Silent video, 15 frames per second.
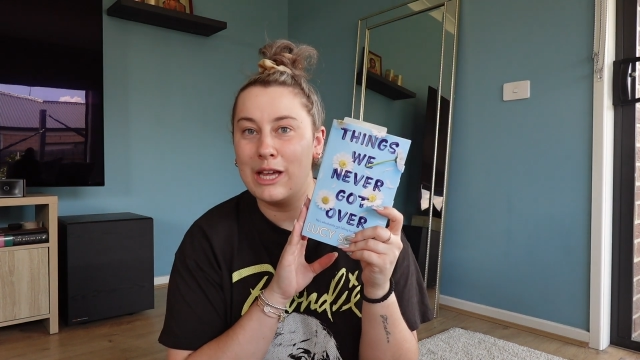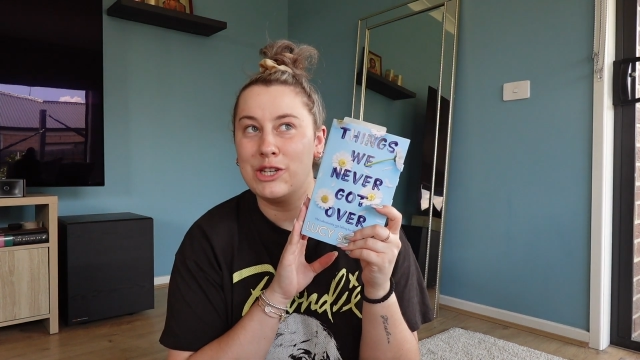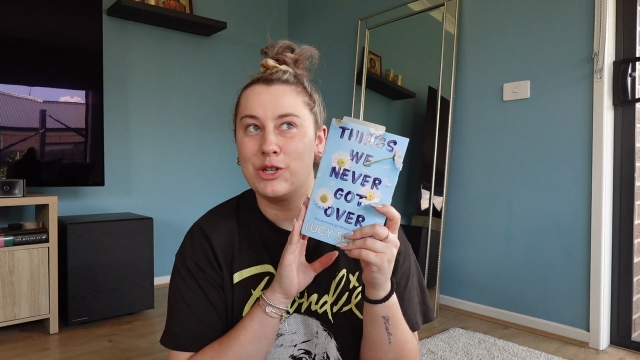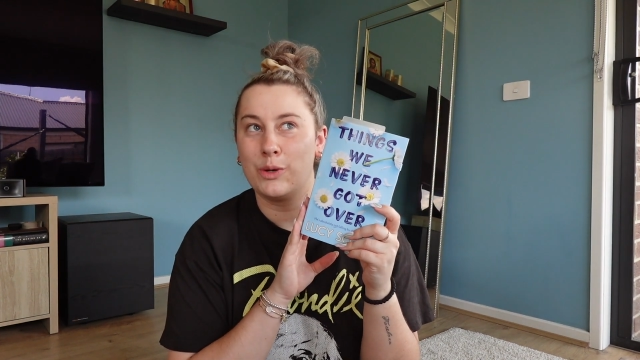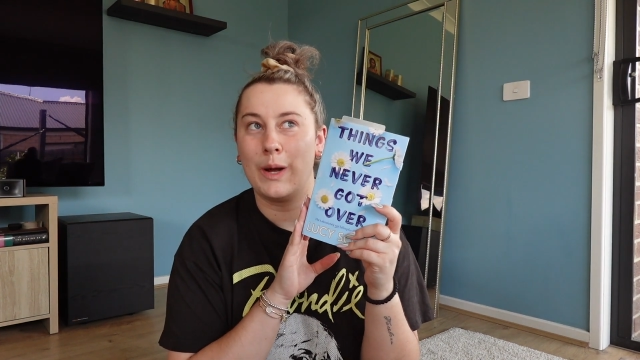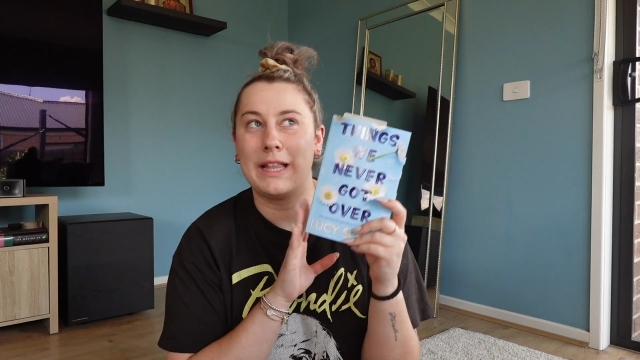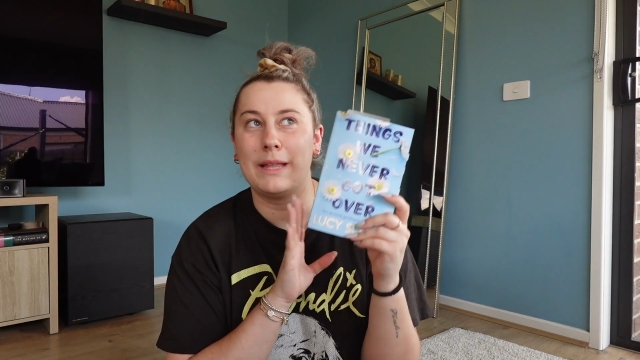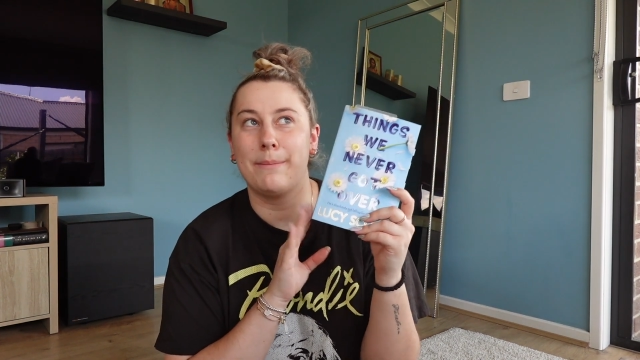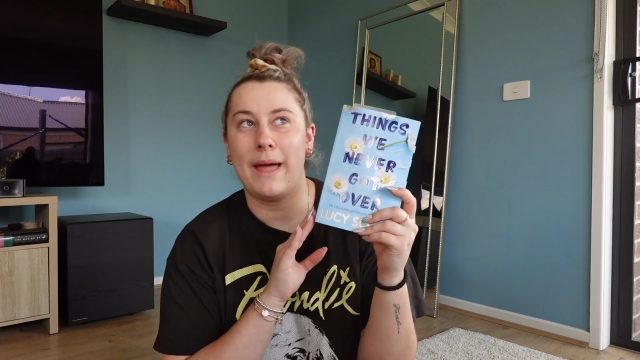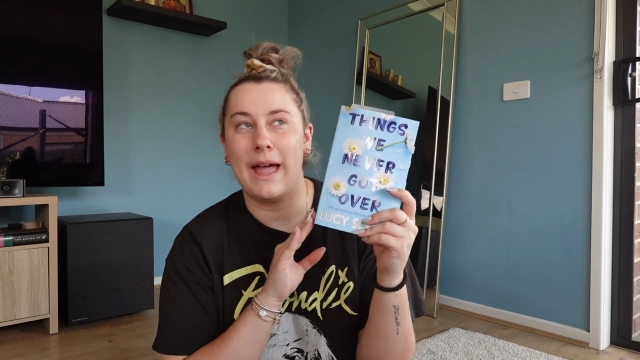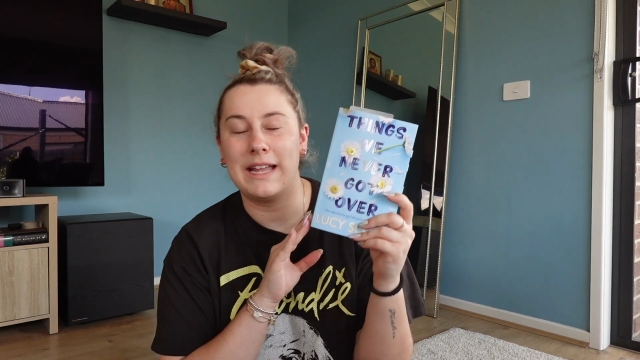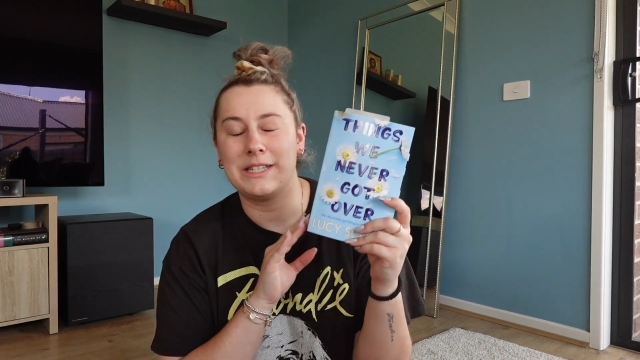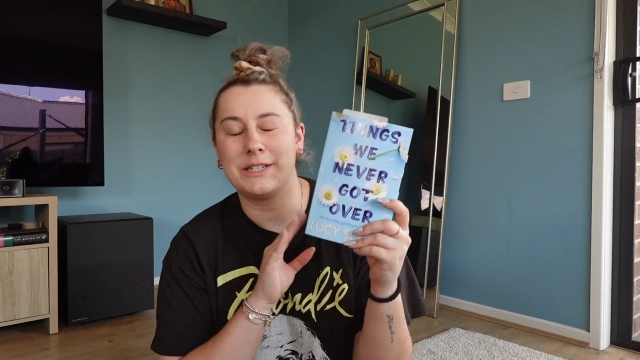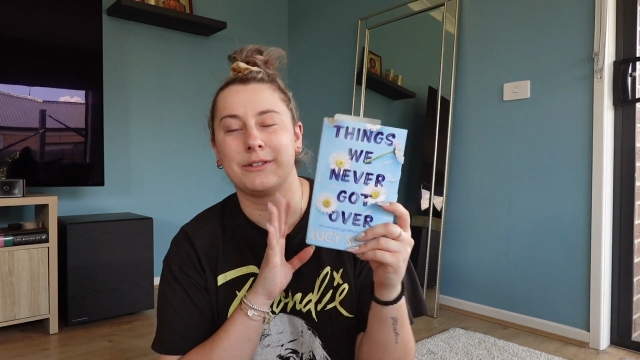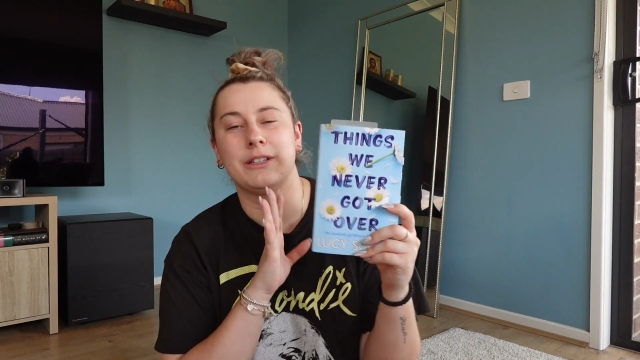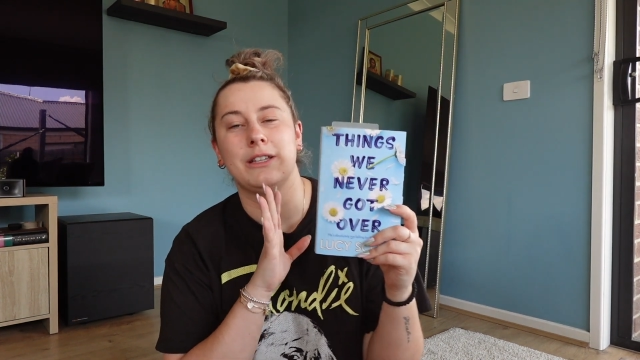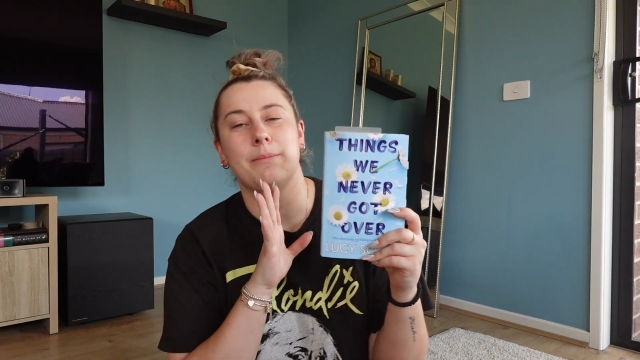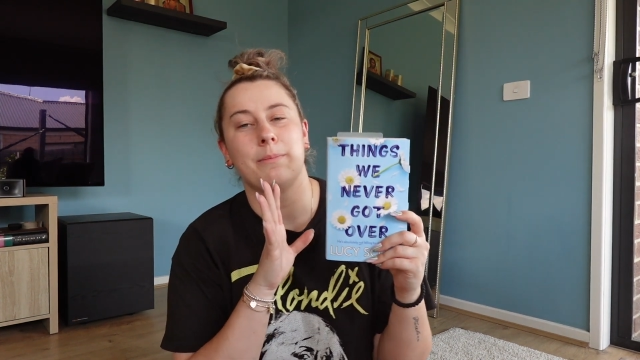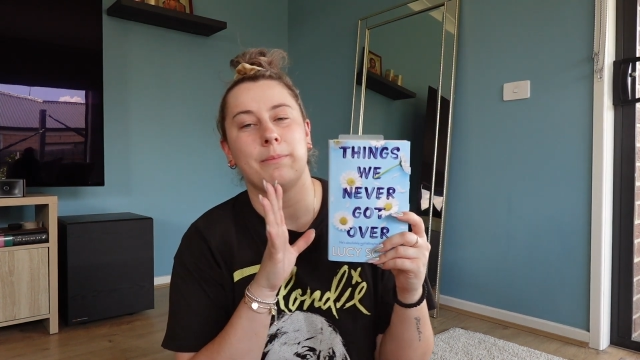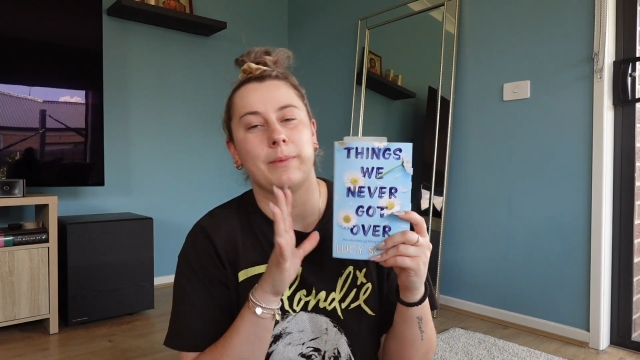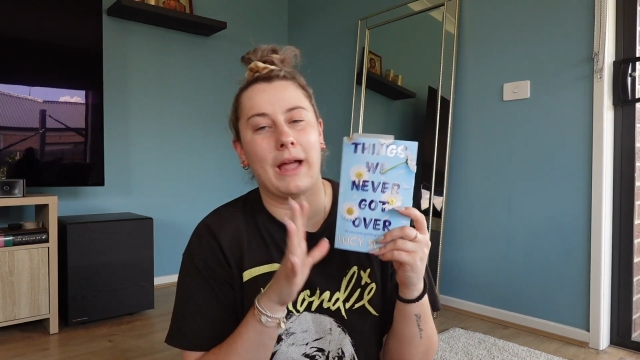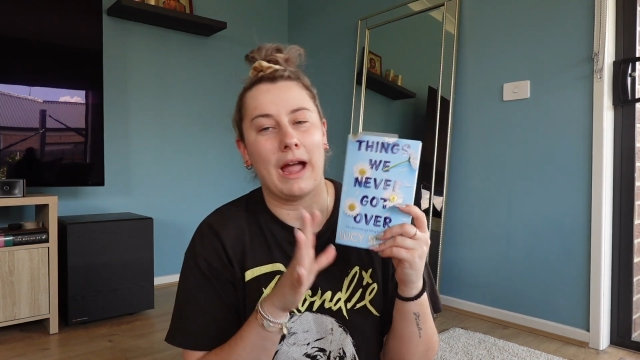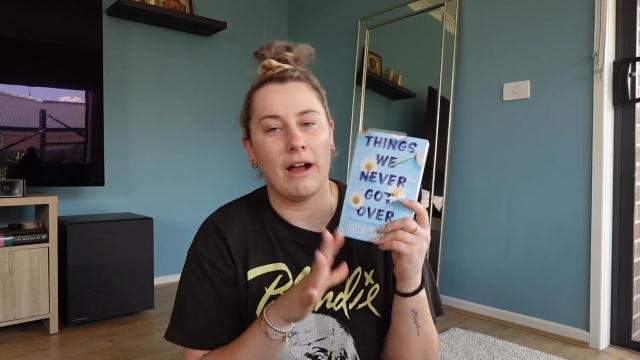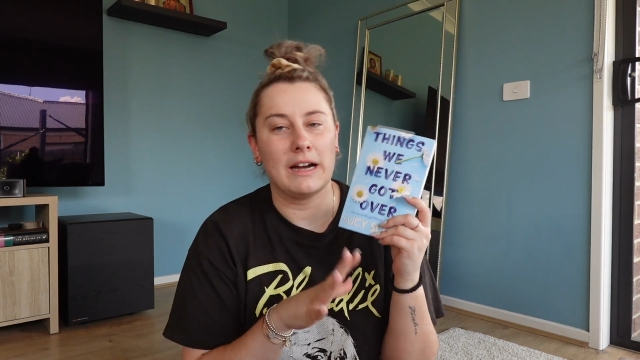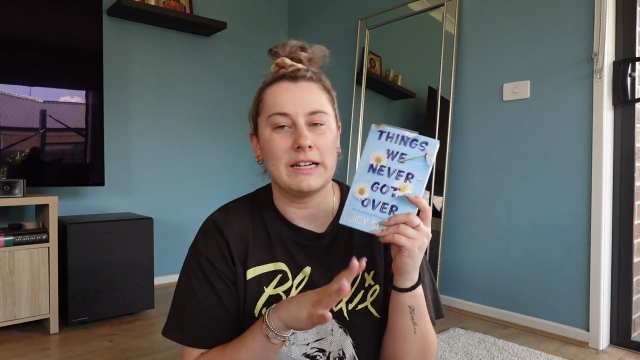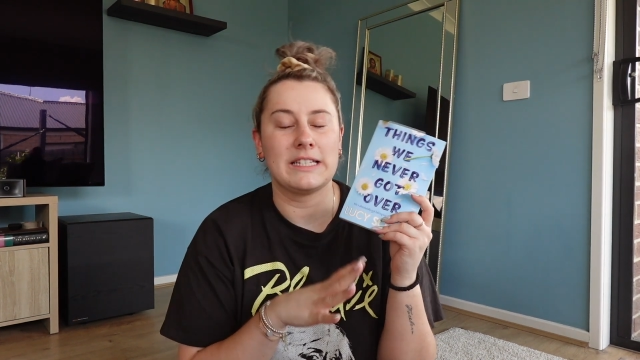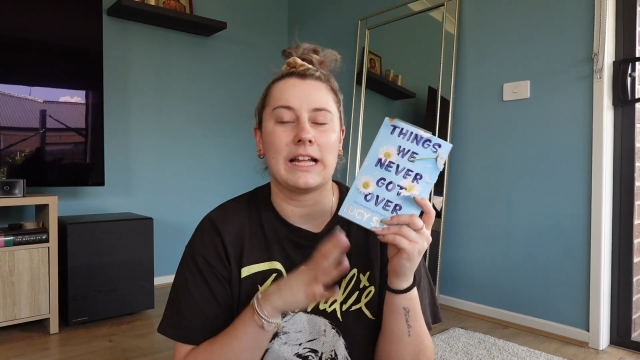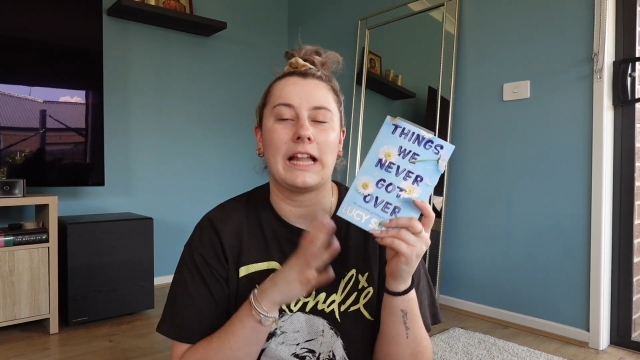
enjoying the banter and the characters.